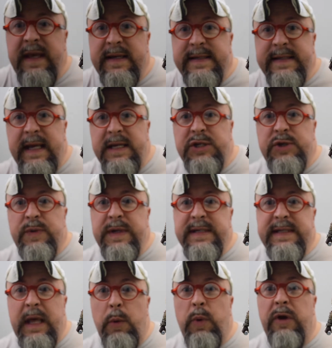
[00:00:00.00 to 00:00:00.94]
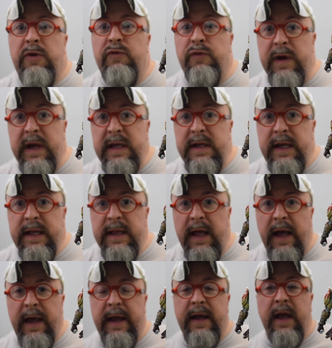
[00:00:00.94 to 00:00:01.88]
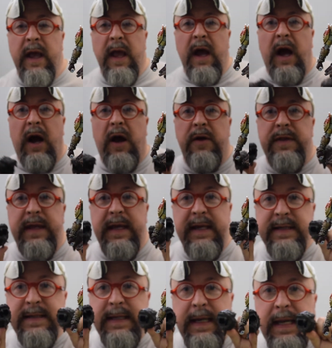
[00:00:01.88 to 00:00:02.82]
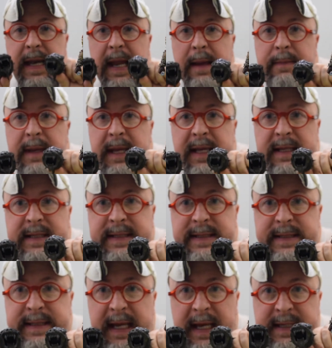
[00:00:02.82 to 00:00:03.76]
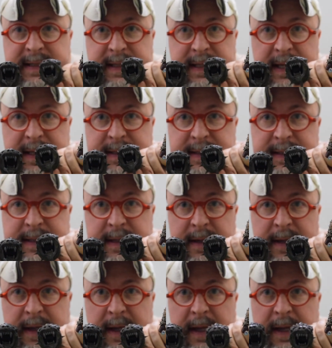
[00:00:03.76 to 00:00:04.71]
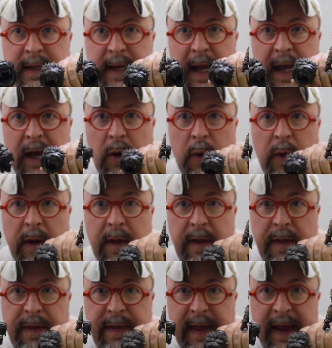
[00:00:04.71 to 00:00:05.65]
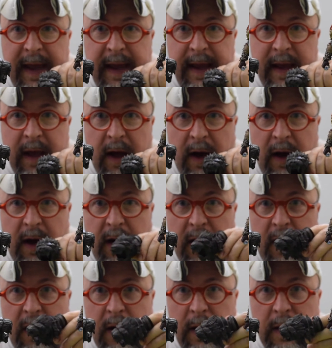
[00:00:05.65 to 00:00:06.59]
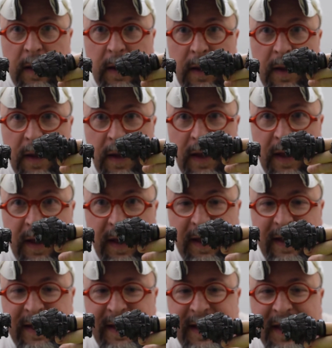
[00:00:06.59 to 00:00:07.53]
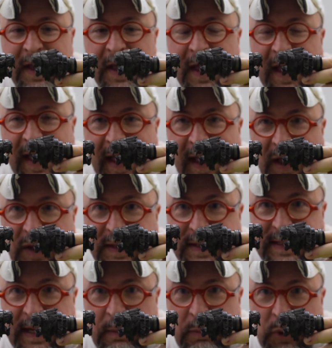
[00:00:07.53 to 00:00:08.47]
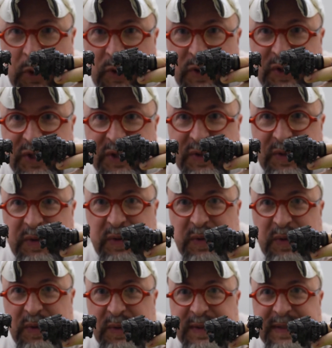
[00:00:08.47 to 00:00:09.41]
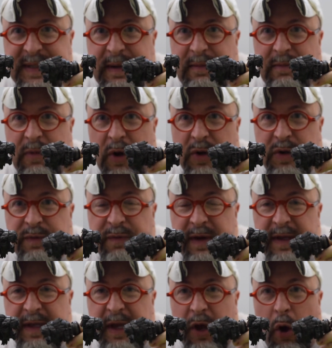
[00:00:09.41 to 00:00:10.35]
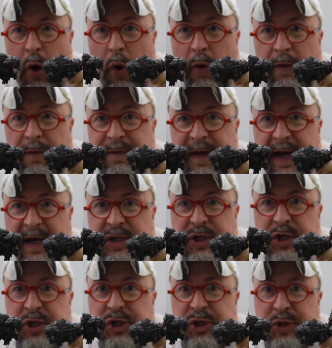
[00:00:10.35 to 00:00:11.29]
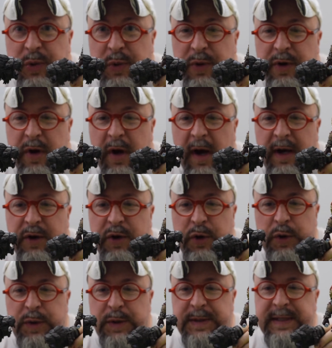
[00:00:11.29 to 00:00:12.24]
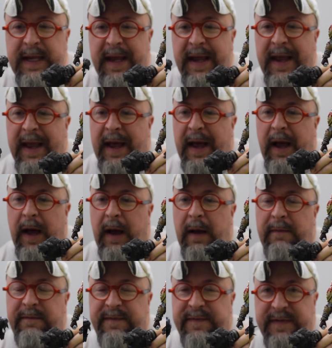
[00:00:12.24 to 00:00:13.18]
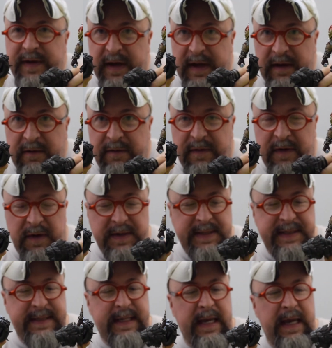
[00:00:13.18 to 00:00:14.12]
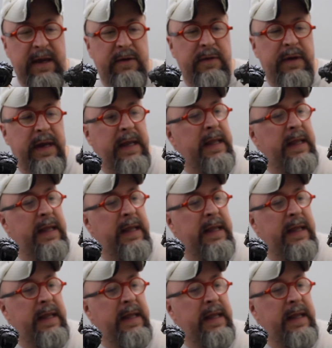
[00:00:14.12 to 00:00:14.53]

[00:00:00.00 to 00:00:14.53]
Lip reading: accessories that we really like are these Nemean Cestus. Now, they are similar to some really old-fashioned door knockers, very, very scary,